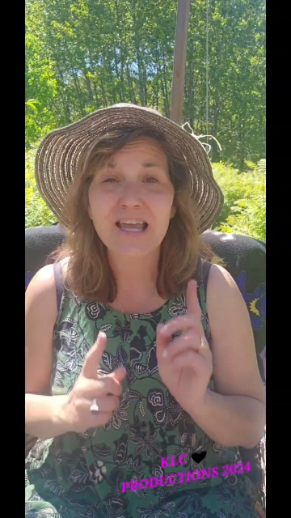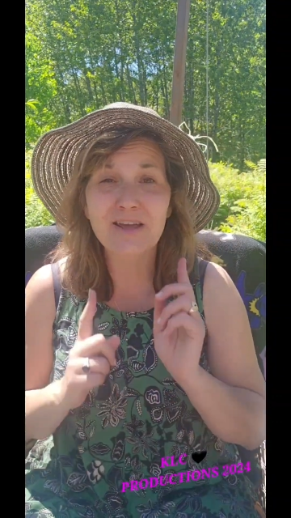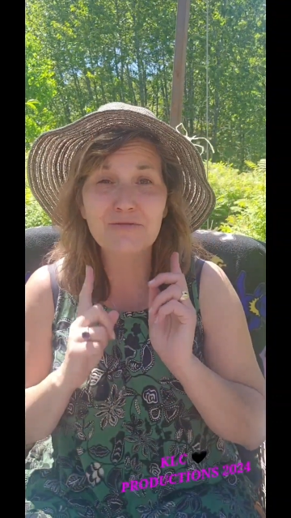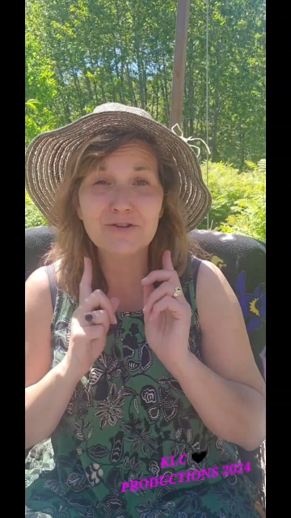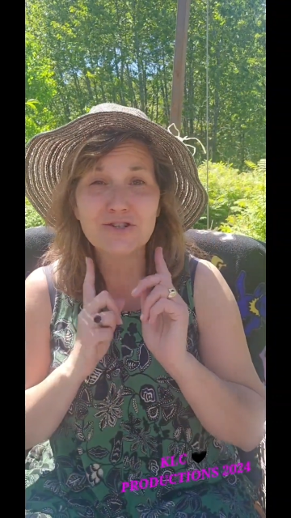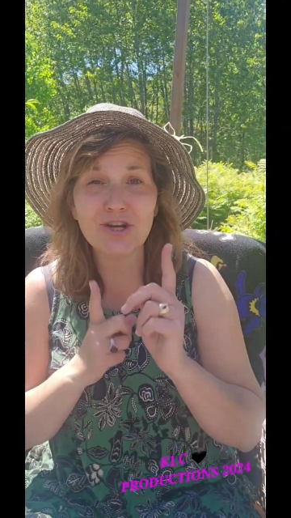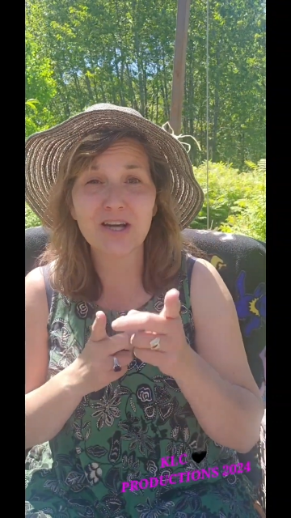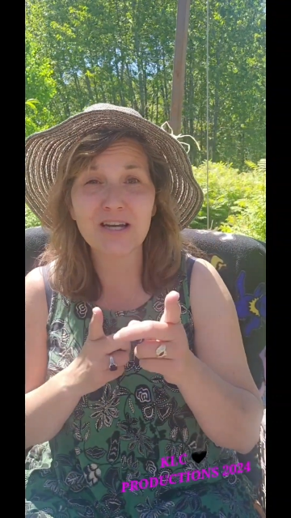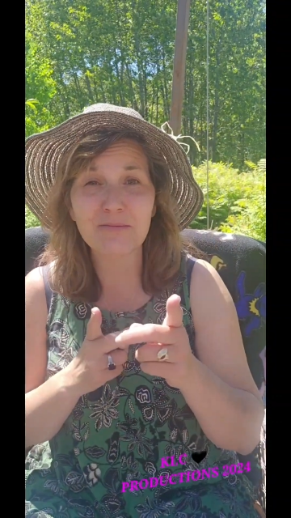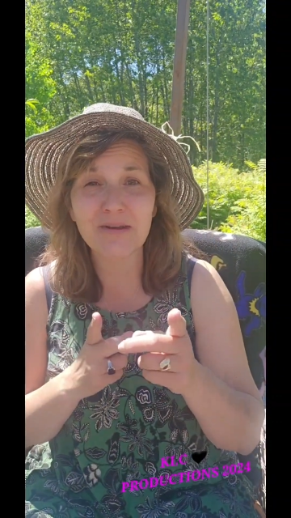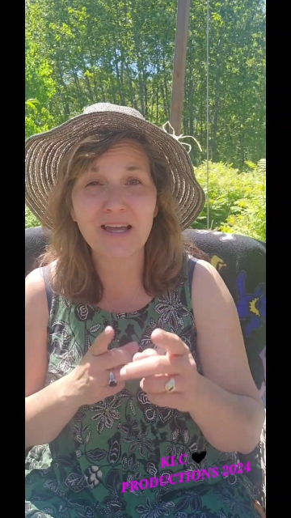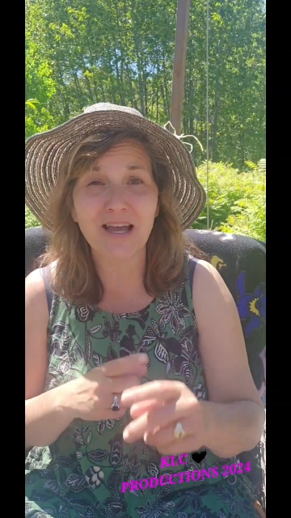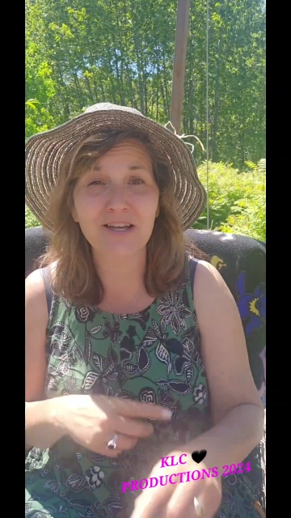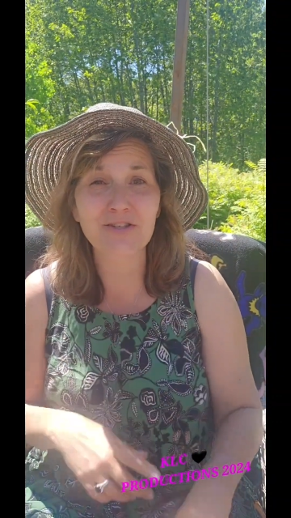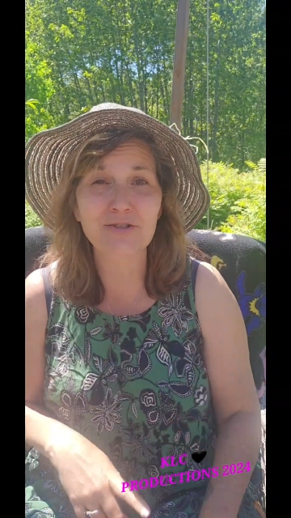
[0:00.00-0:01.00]
If you're joining
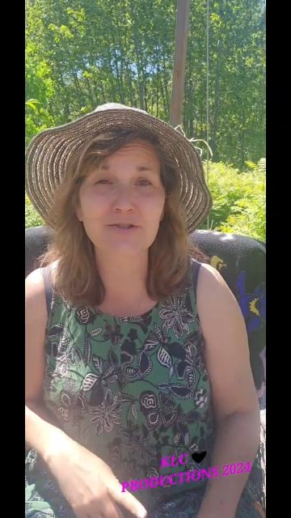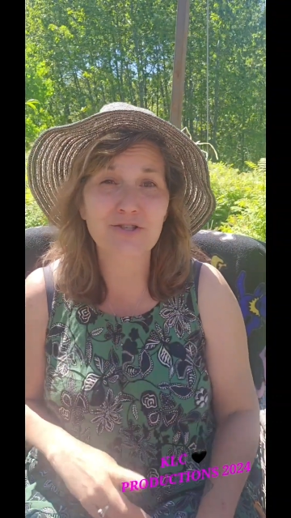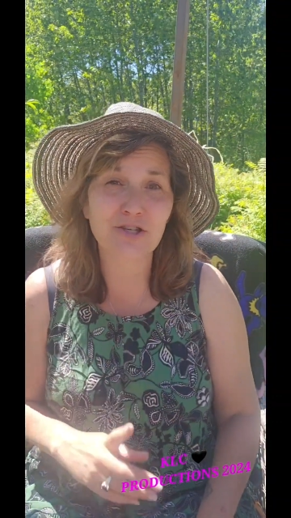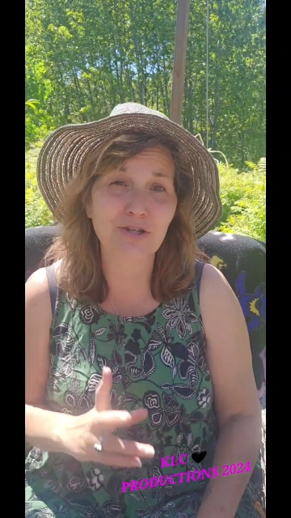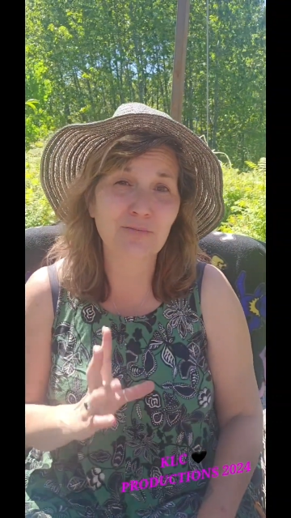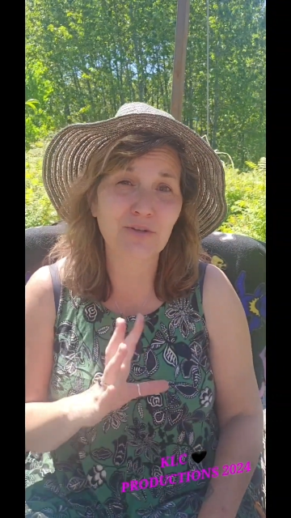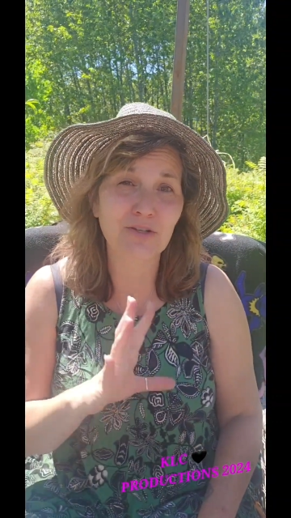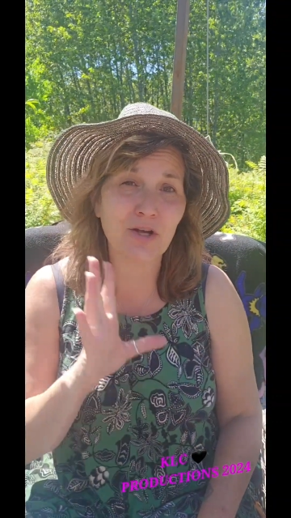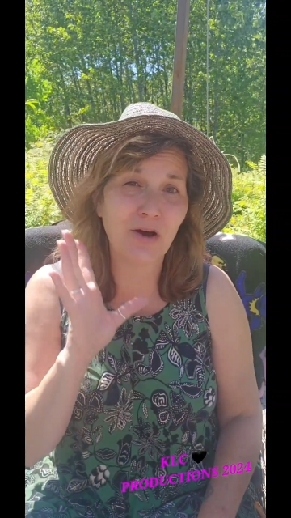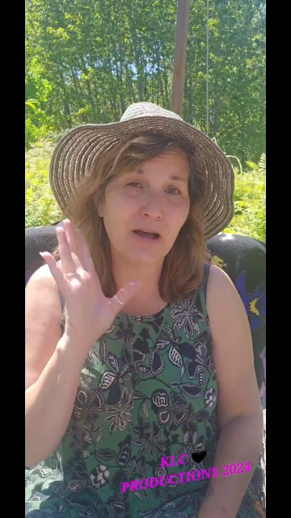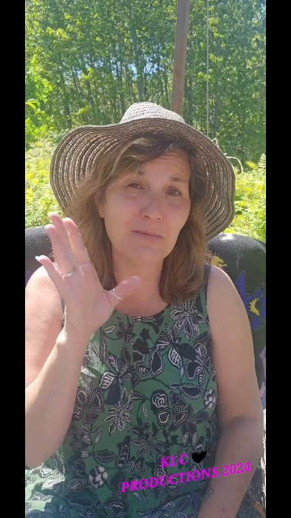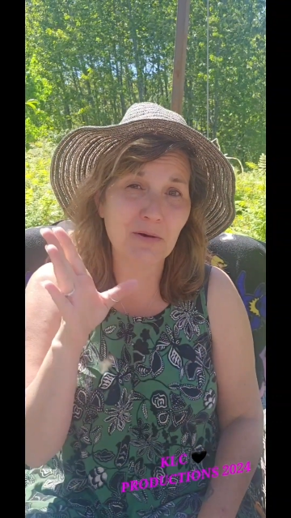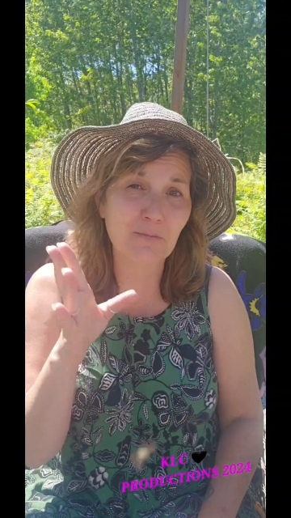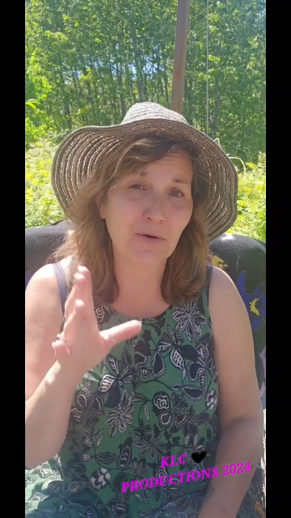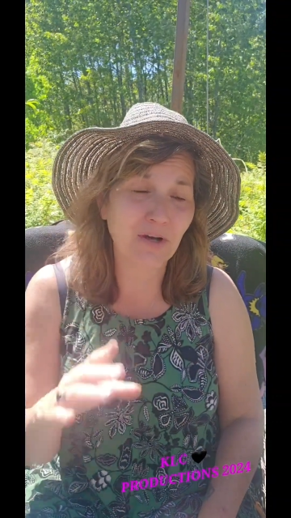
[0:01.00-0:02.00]
me on YouTube, you know
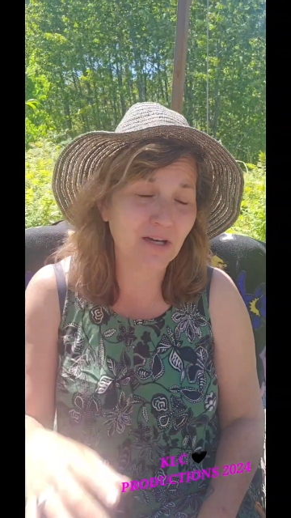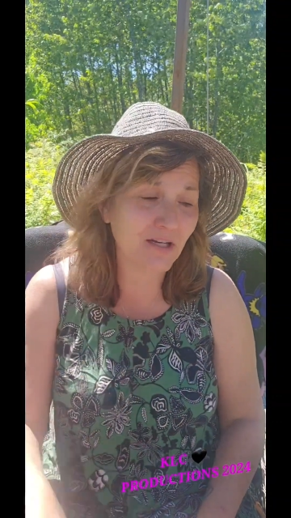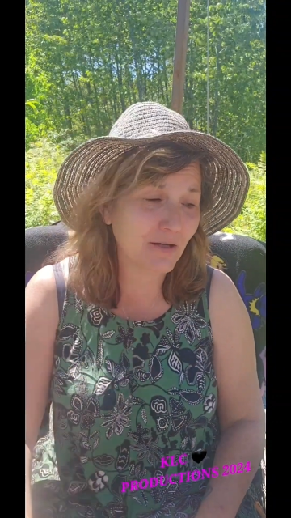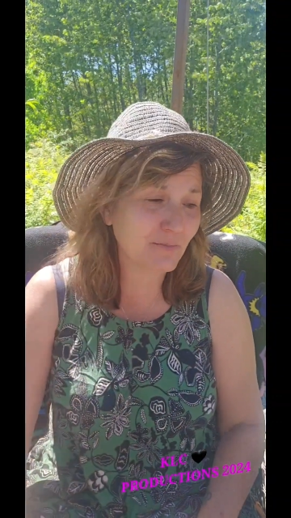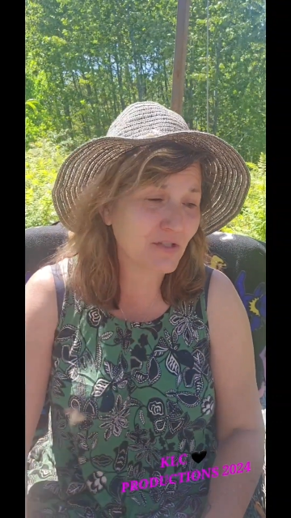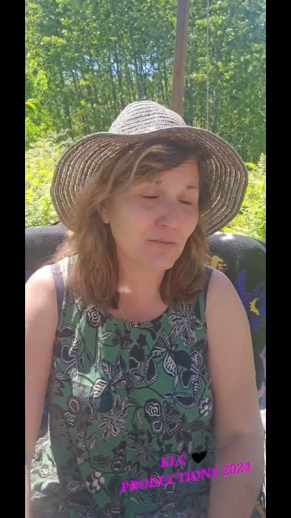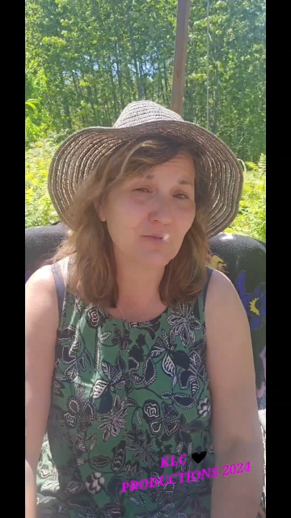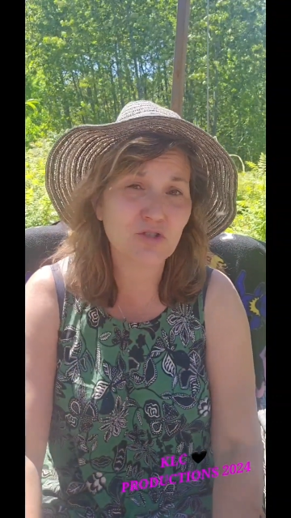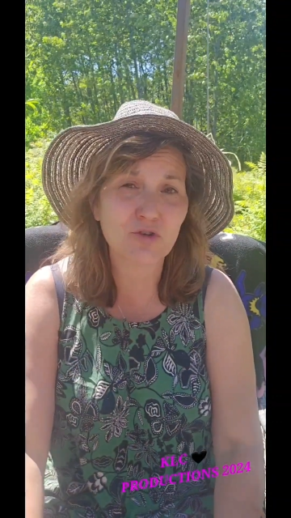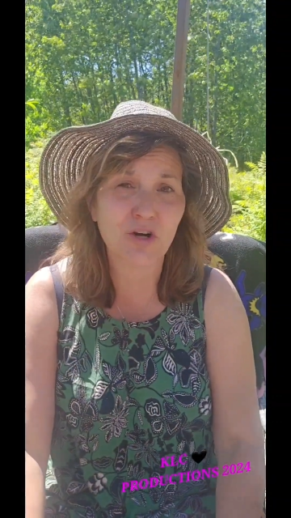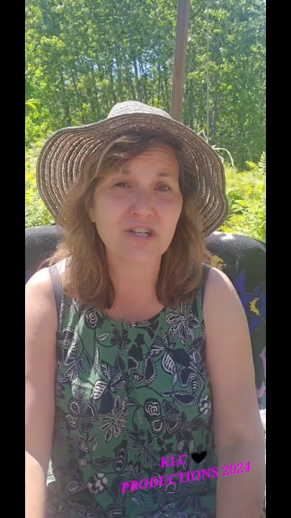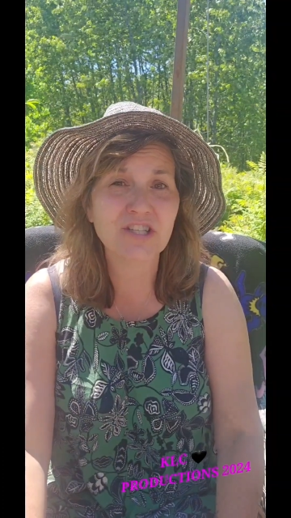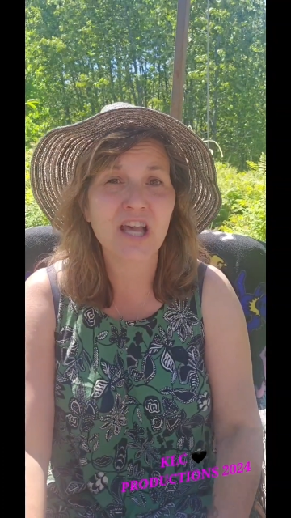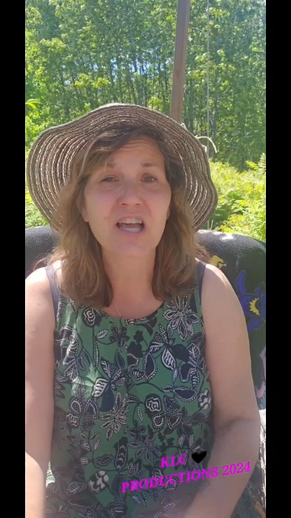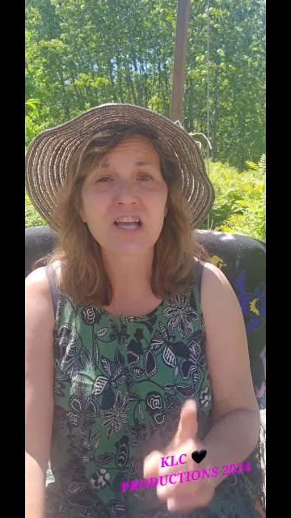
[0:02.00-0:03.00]
I've been putting up some
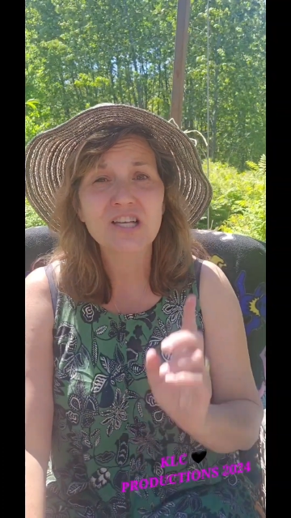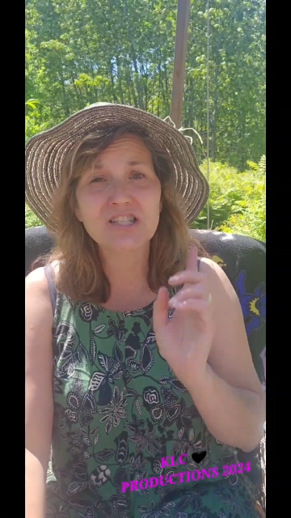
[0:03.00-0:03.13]
shorts.